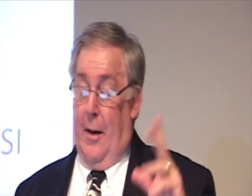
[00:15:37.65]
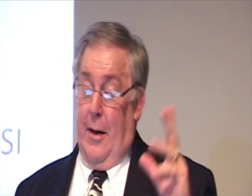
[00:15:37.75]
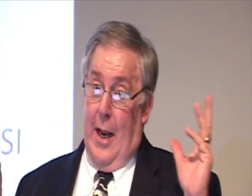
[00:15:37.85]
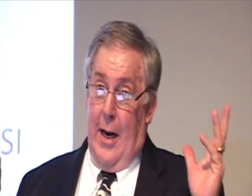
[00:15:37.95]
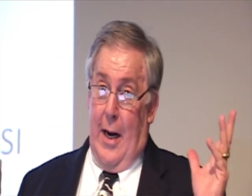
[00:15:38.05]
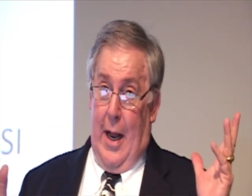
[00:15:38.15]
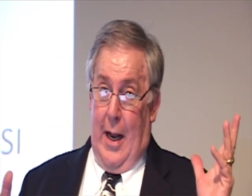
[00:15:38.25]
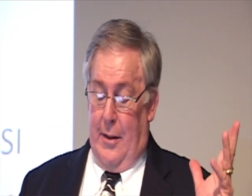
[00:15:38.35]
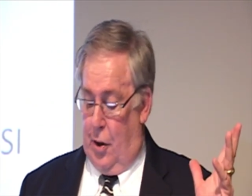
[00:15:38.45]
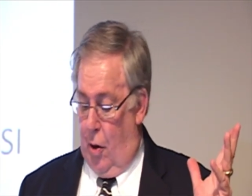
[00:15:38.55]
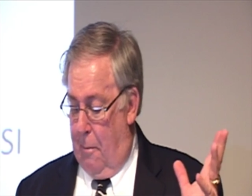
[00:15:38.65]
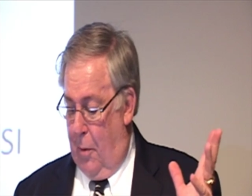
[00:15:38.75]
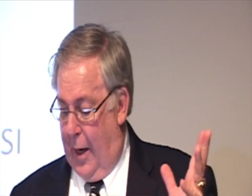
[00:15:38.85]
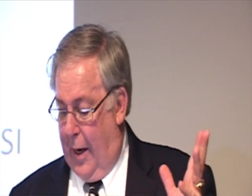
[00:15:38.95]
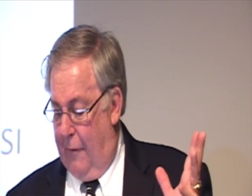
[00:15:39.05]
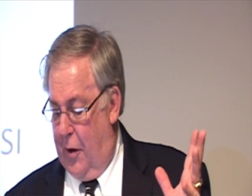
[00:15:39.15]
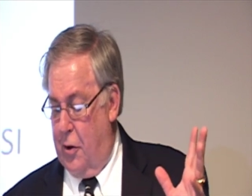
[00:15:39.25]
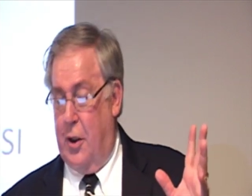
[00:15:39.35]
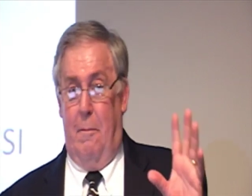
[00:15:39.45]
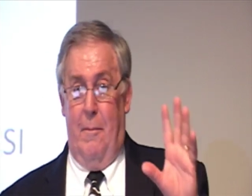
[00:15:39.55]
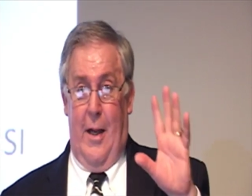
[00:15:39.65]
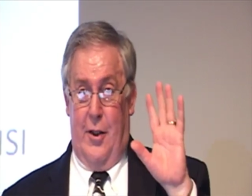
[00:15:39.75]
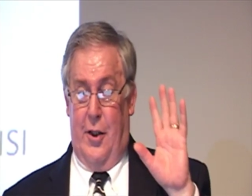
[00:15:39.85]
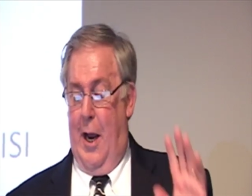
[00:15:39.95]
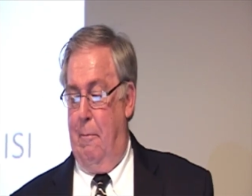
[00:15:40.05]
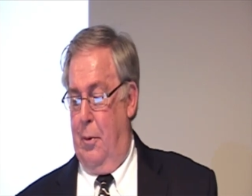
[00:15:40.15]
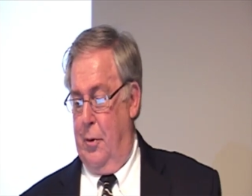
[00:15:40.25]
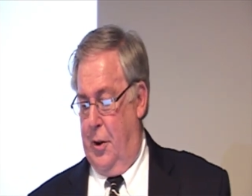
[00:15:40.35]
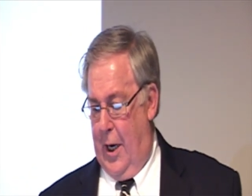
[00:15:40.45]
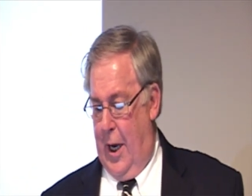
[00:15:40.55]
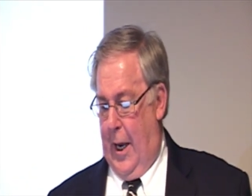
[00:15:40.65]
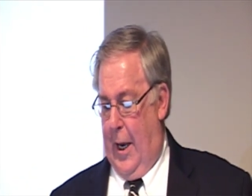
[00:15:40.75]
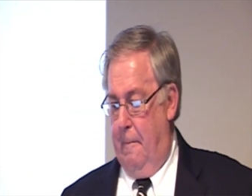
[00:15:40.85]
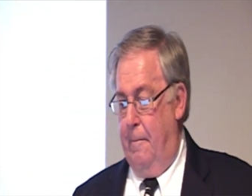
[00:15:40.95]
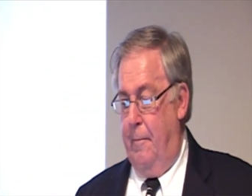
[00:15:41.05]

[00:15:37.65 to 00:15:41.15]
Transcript: and, and, and so I'm going to give you some examples today.